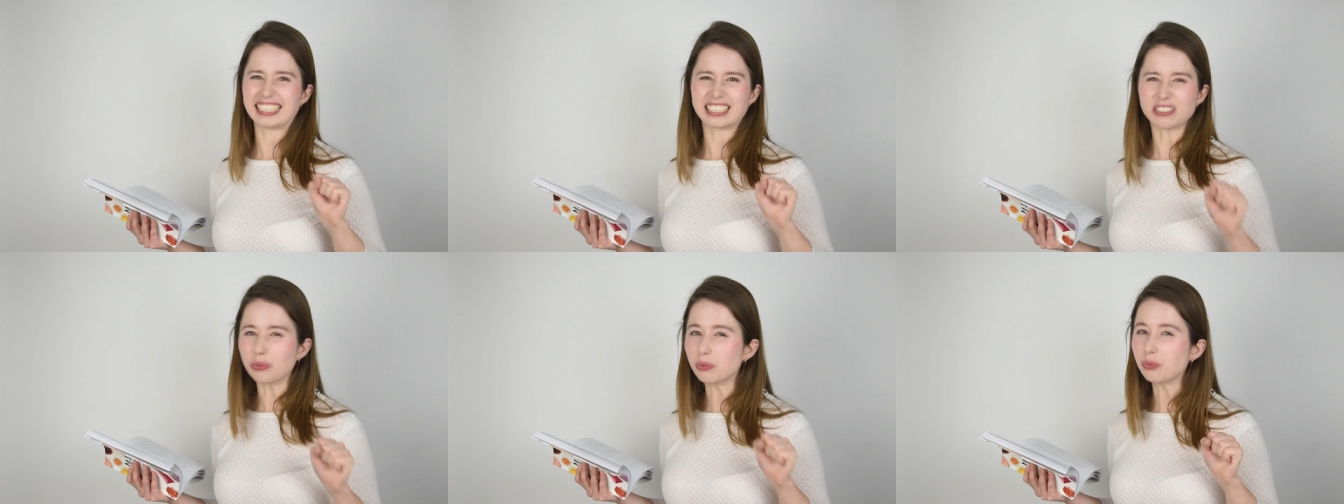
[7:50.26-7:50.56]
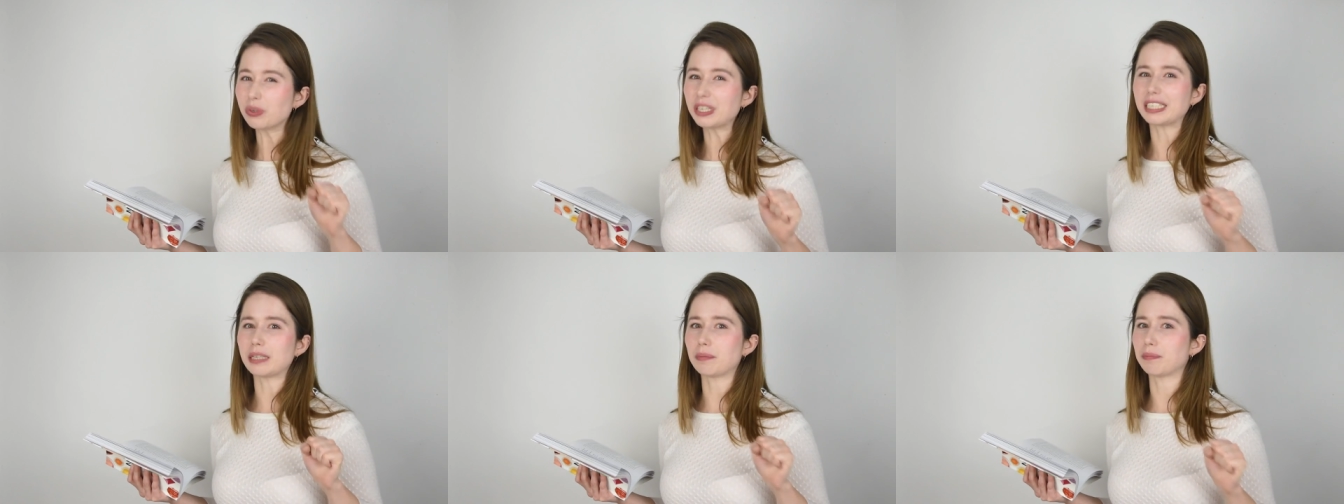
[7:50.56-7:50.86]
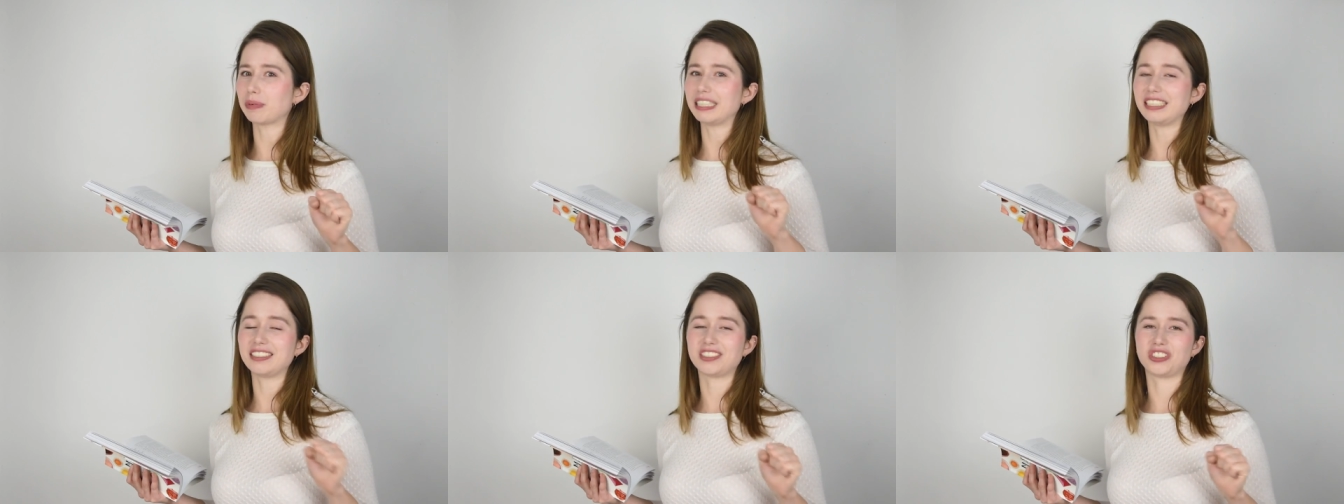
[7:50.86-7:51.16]
Really,
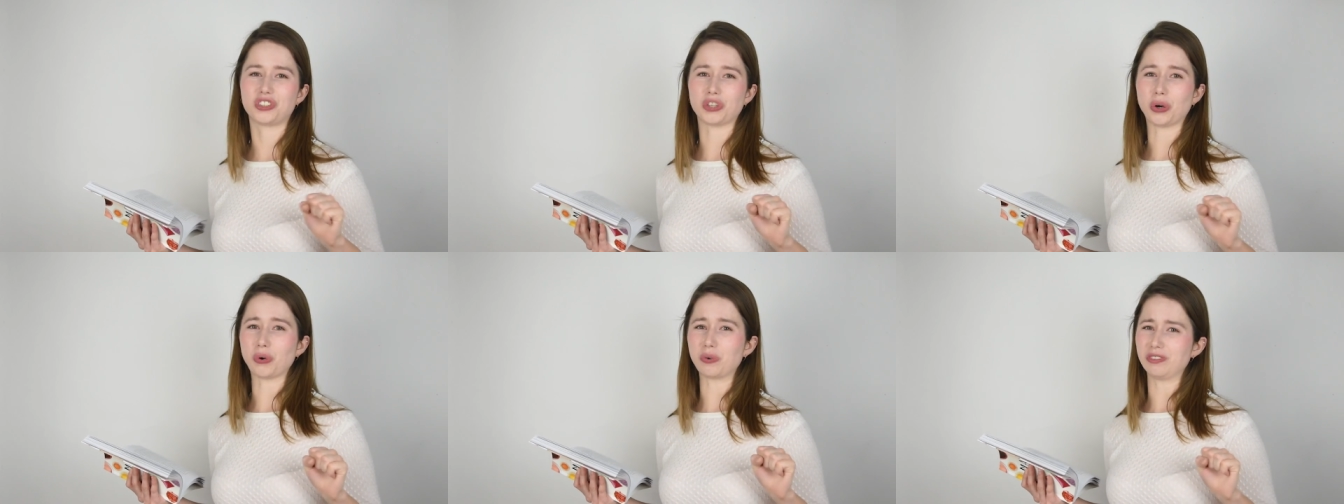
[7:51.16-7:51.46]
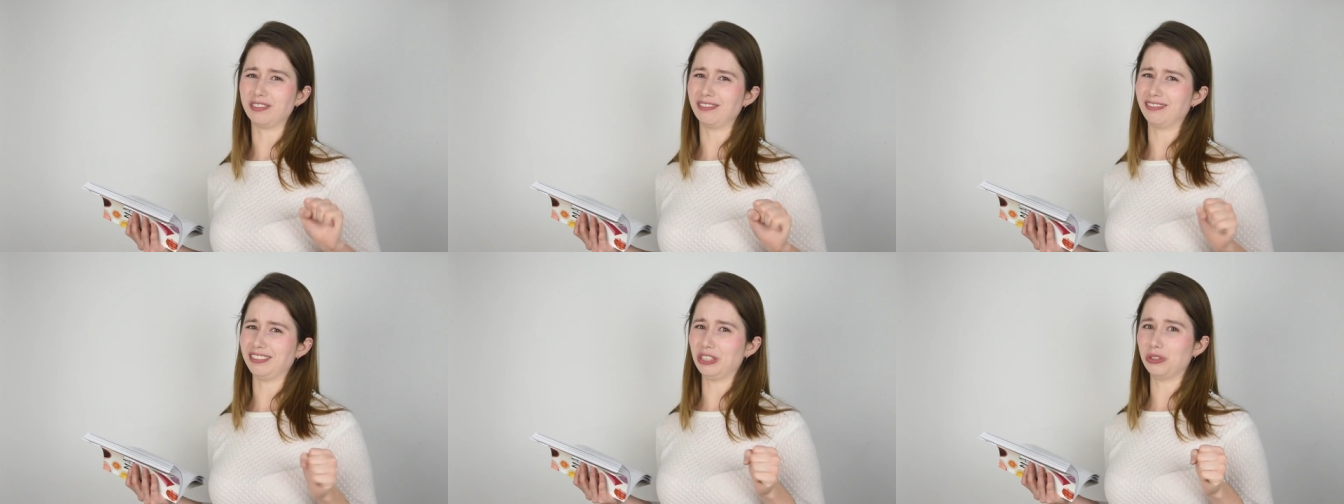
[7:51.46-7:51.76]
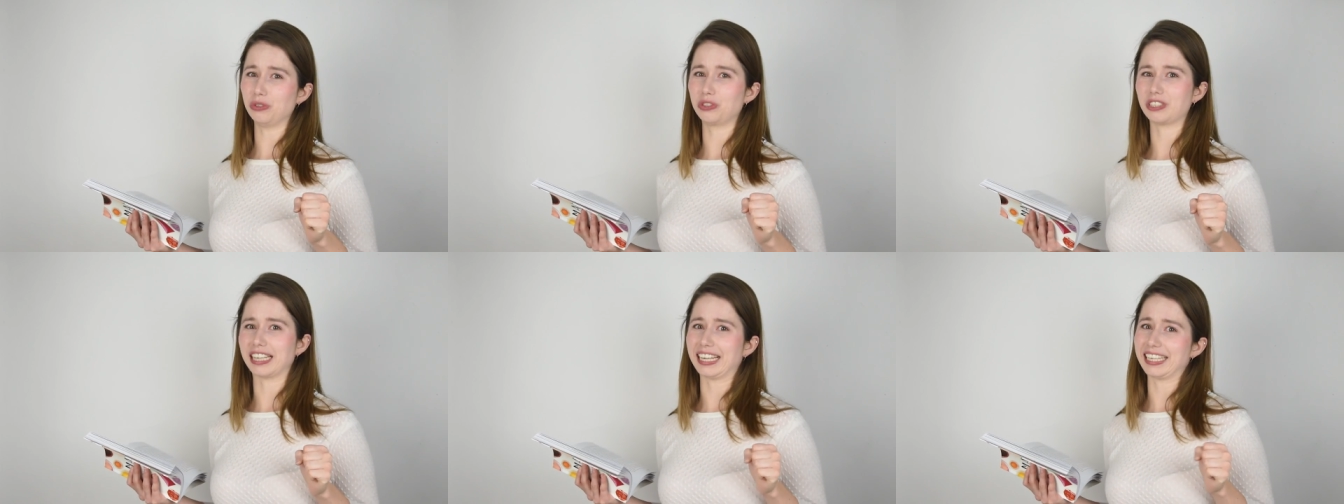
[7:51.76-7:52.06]
please don't
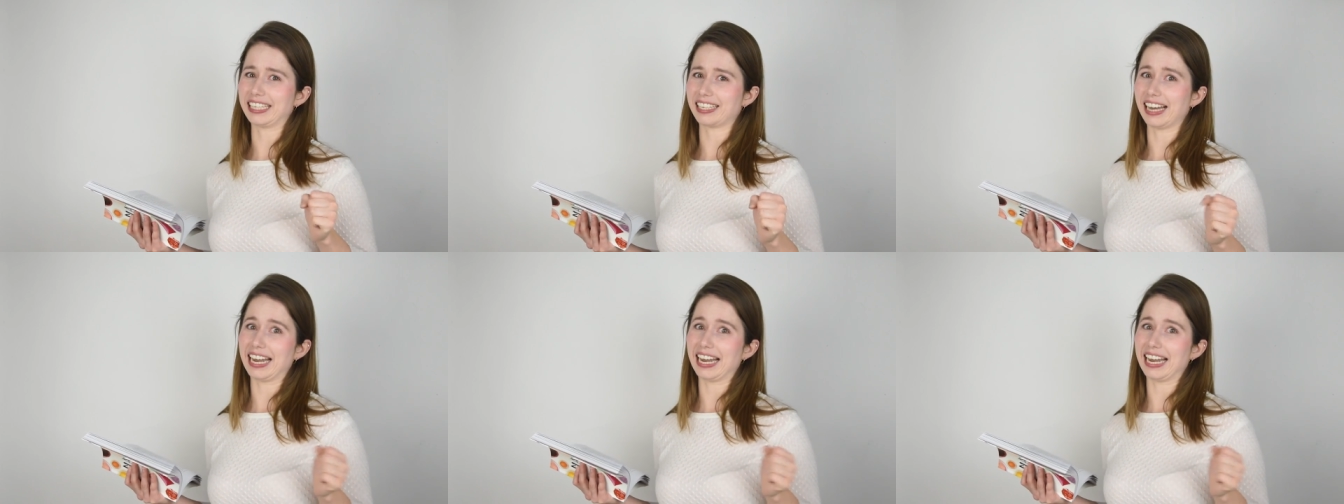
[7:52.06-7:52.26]
use like